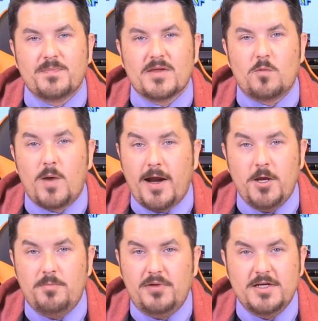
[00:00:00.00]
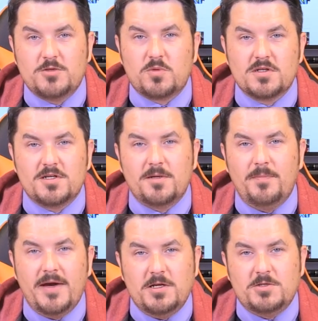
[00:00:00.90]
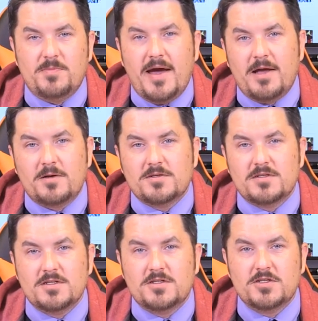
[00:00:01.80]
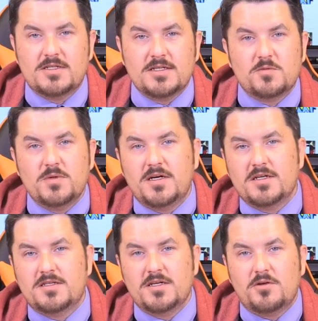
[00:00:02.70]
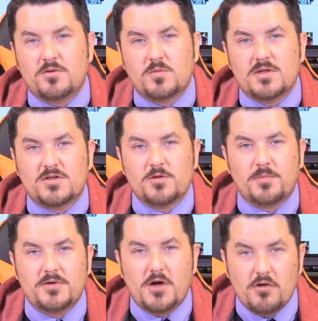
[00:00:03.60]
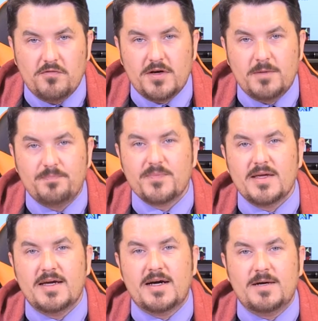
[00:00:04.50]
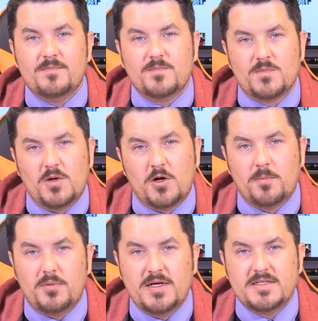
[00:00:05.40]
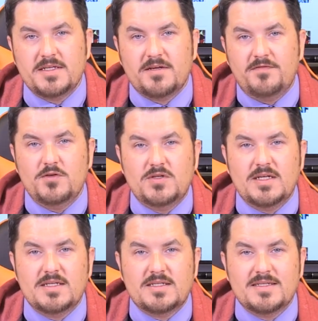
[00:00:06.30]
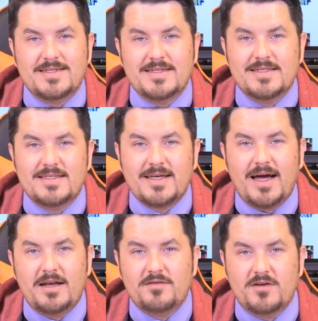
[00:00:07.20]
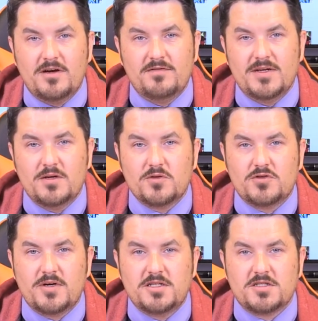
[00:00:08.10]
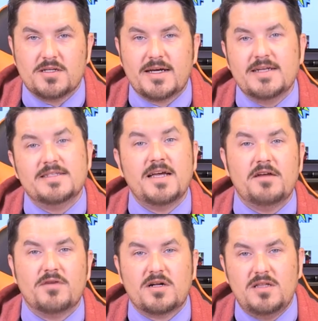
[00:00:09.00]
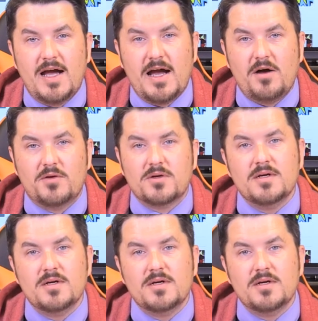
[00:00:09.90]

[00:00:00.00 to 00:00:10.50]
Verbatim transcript: Where you place words on a page matters. Just as we considered with Supernova, um, her placing a few sentences inside of an illustration, like inside of a cloud or,